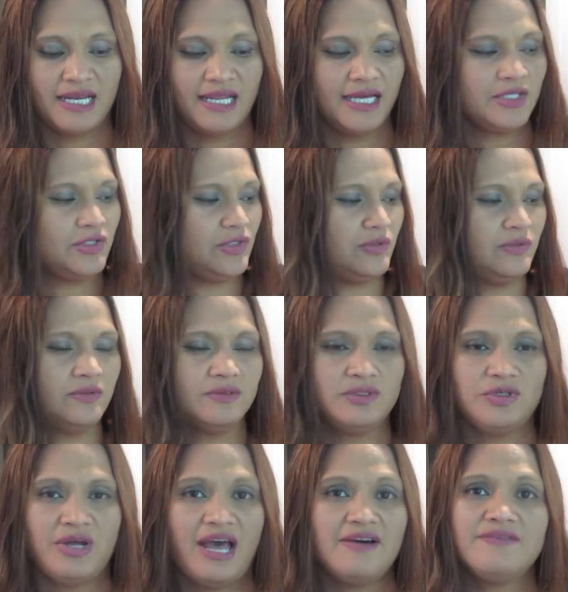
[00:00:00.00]
I like to
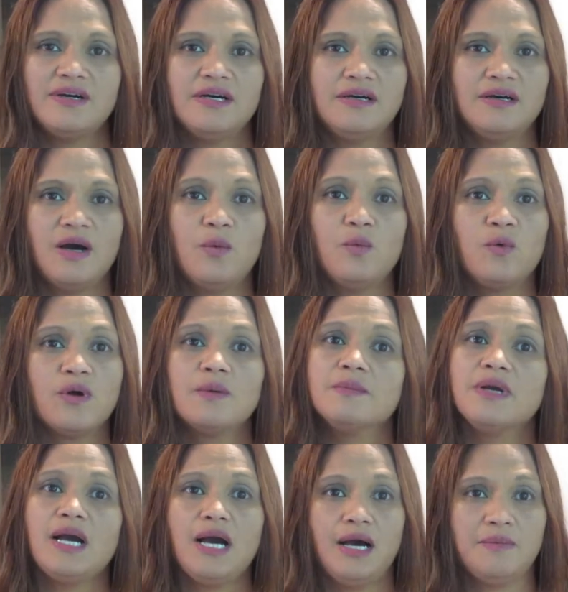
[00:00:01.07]
have a
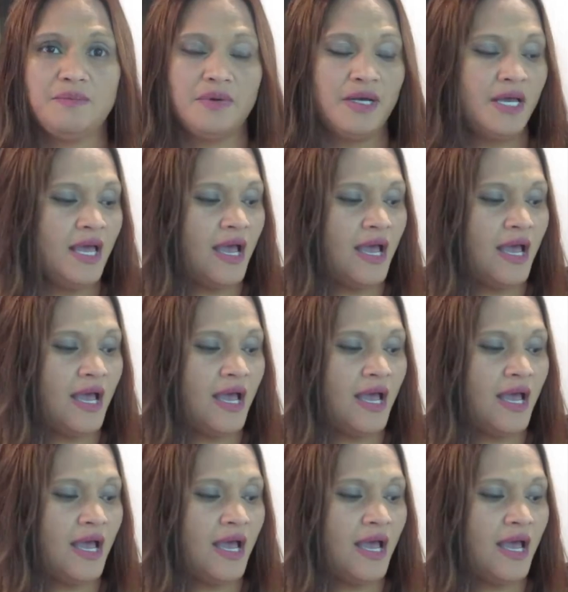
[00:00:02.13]
warm cup.